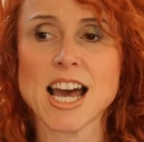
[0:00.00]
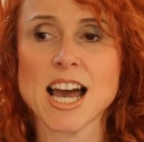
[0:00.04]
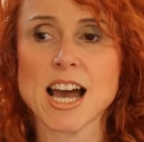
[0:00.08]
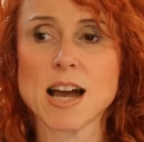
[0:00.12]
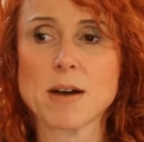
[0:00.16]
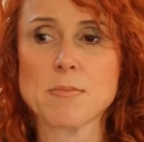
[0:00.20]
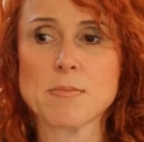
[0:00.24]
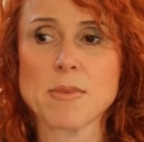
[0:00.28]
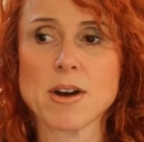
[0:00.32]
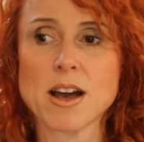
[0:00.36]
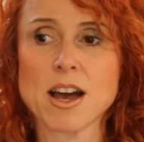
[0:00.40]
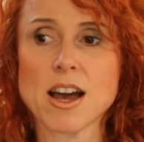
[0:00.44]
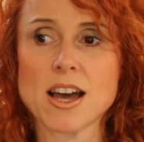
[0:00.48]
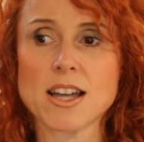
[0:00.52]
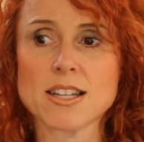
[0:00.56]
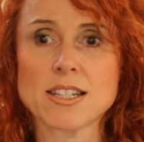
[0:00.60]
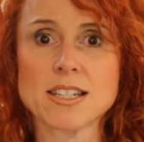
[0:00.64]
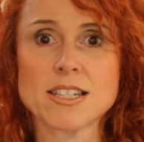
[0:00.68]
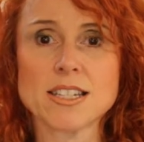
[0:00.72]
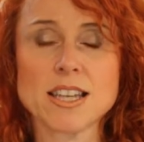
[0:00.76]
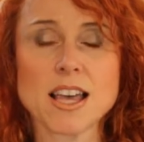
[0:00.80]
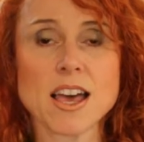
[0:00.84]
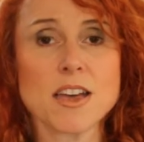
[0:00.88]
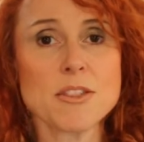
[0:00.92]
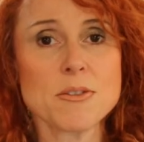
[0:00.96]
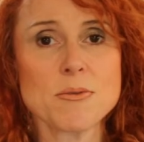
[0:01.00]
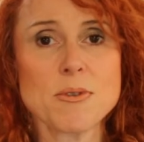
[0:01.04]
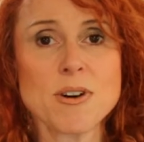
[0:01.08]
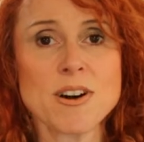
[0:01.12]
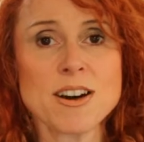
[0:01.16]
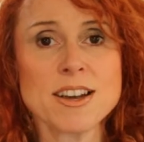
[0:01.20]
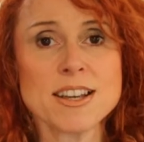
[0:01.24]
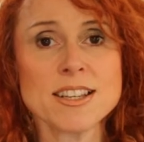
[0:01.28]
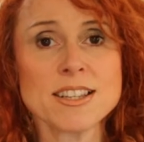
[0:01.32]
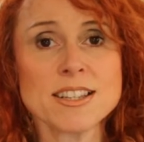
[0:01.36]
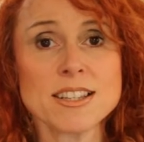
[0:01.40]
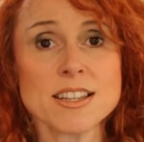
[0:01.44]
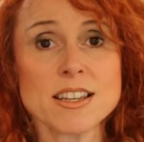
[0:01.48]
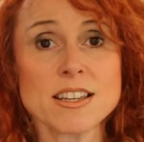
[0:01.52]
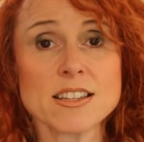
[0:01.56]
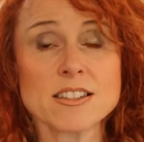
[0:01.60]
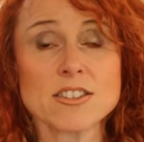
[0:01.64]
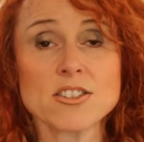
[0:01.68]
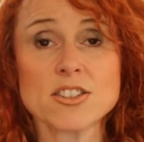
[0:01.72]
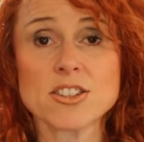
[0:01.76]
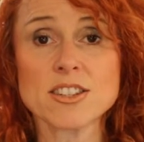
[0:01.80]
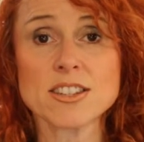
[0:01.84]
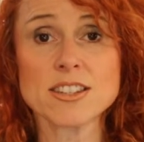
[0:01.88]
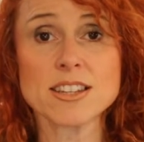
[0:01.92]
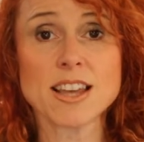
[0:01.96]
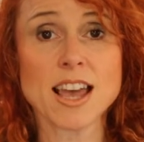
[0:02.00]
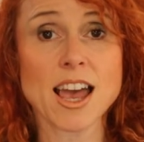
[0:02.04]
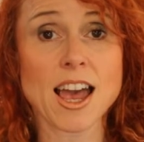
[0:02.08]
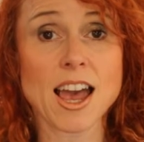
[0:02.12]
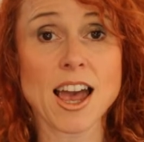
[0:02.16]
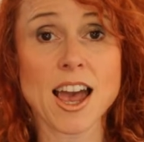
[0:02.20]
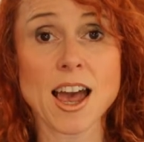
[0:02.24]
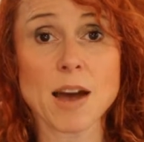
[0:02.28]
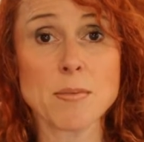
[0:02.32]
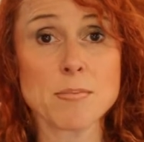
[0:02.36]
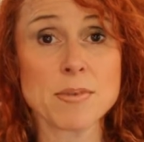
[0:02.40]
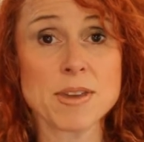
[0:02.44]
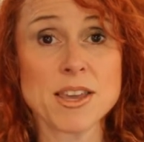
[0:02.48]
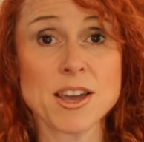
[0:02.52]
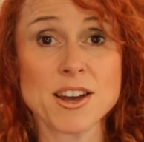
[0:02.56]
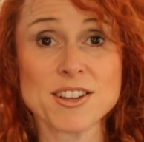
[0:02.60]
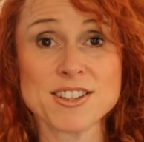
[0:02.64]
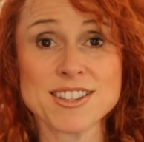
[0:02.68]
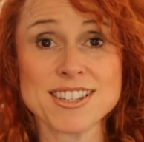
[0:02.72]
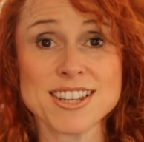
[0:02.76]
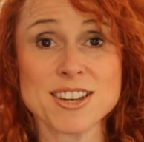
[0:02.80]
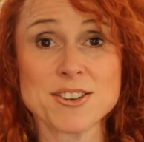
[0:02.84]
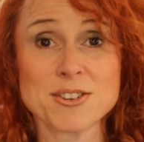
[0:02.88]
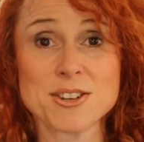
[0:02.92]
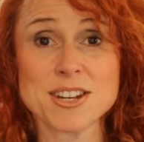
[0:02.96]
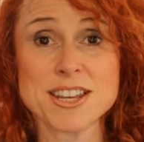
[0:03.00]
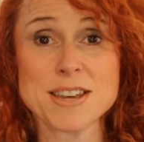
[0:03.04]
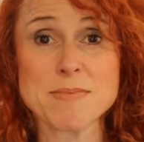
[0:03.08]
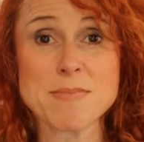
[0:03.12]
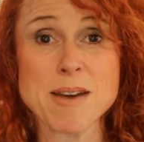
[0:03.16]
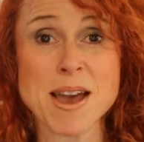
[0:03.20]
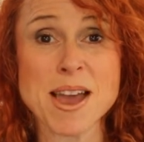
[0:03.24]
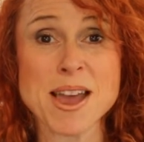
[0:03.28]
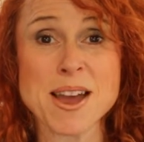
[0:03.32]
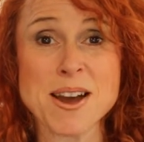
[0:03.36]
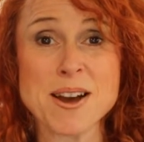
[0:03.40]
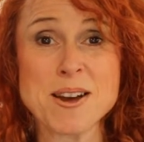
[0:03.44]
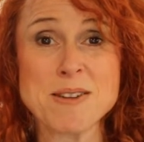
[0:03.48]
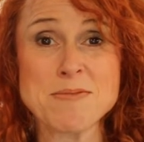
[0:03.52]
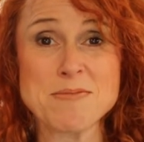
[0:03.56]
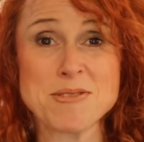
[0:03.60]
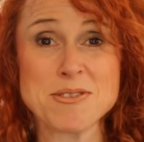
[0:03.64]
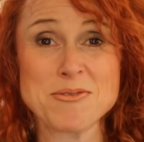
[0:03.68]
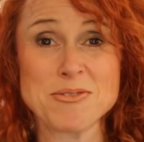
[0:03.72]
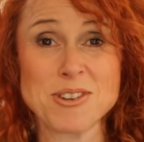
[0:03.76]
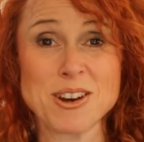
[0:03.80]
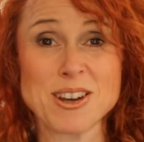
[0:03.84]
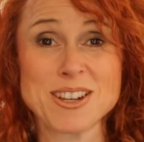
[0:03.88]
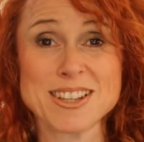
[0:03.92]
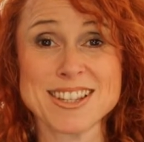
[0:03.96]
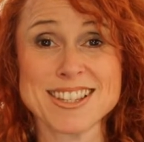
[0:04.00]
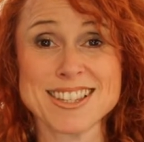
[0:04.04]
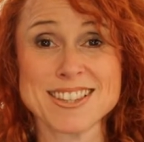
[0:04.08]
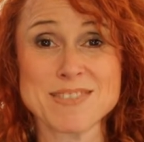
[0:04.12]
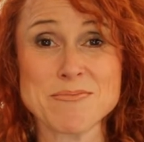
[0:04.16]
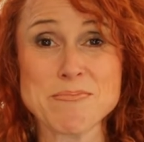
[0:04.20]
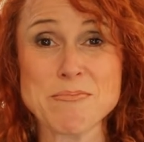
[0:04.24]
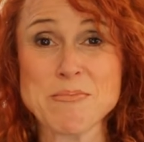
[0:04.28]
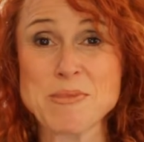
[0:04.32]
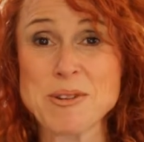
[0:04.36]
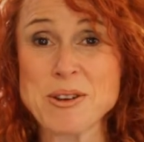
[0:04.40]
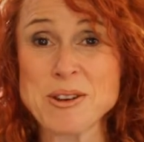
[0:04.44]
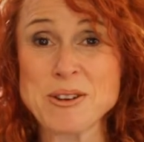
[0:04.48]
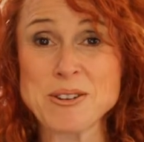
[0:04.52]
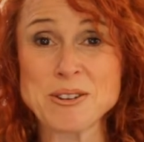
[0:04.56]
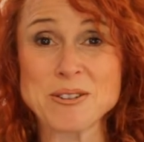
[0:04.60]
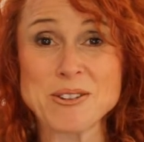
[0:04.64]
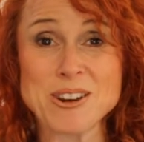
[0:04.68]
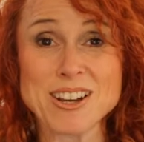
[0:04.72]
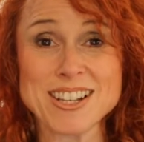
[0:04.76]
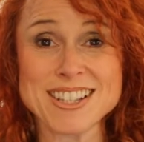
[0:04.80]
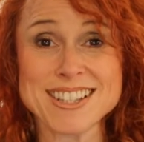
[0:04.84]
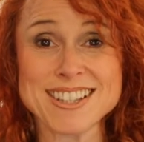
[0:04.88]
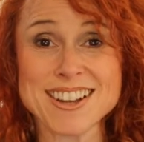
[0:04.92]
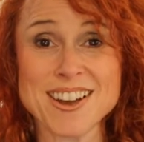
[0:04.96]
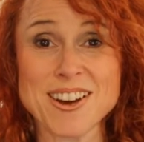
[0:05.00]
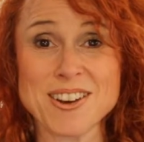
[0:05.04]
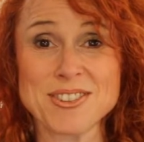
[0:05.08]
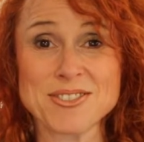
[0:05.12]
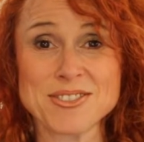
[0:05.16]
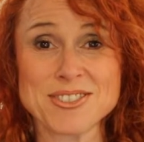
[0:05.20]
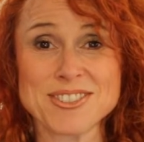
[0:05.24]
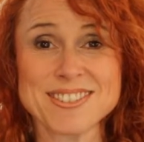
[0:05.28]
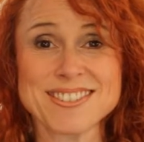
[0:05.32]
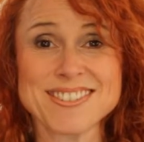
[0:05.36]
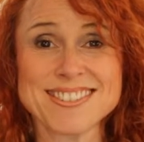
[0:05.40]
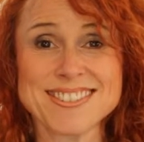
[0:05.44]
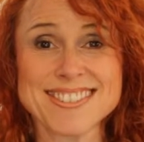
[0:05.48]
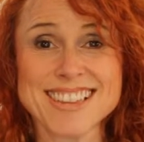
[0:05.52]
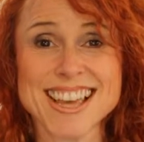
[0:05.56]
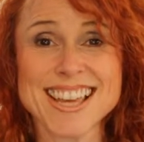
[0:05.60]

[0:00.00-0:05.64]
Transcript: And otherwise, just happy hunting on eBay. I hope you find some great stuff.